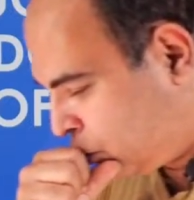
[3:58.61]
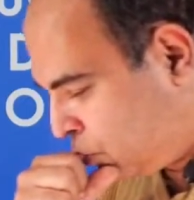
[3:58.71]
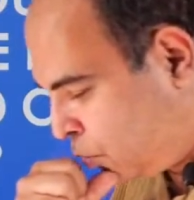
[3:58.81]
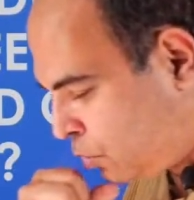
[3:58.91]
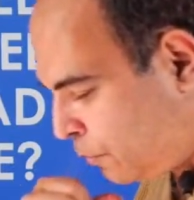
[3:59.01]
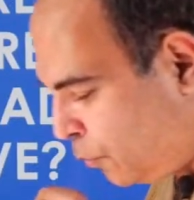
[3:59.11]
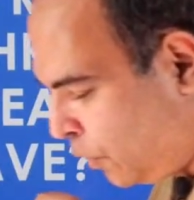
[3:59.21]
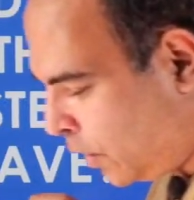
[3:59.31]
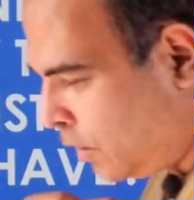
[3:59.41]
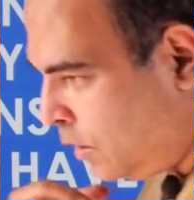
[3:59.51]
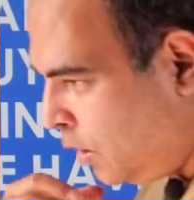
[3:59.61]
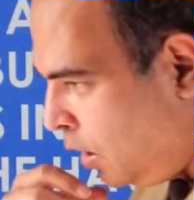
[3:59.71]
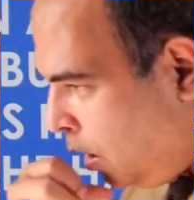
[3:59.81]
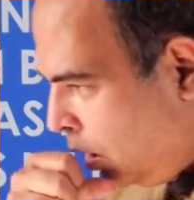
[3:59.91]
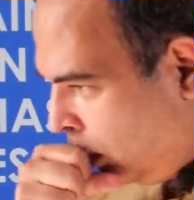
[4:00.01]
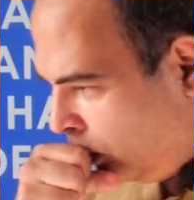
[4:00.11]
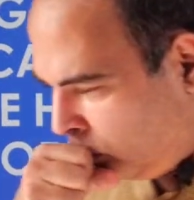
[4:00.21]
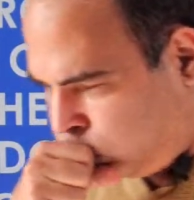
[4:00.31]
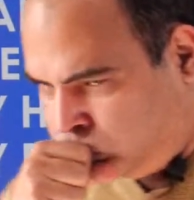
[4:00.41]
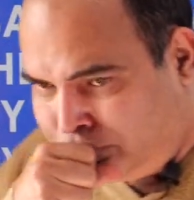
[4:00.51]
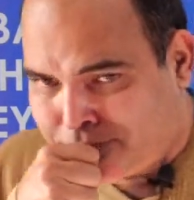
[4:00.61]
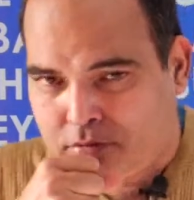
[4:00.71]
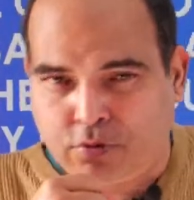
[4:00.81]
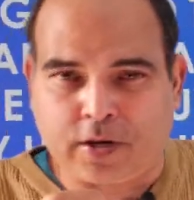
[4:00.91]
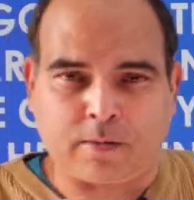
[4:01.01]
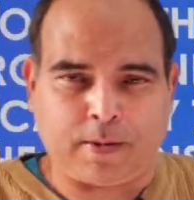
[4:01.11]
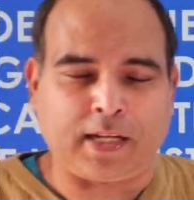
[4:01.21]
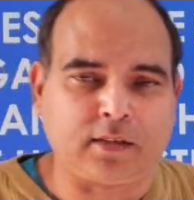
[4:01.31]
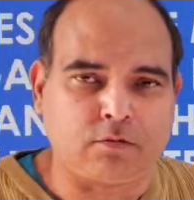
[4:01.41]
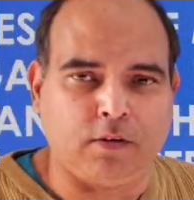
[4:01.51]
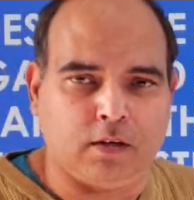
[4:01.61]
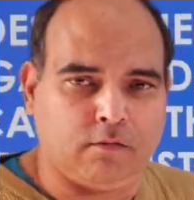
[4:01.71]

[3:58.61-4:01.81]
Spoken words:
So those of you who are good at maths will